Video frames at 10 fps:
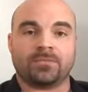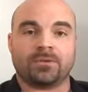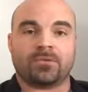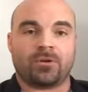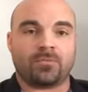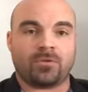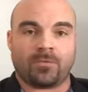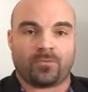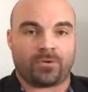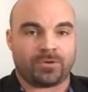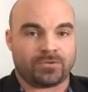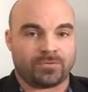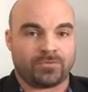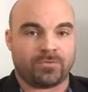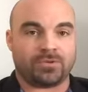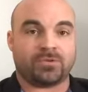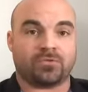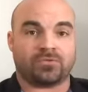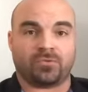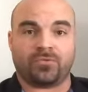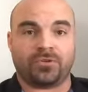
corrupt corporations which control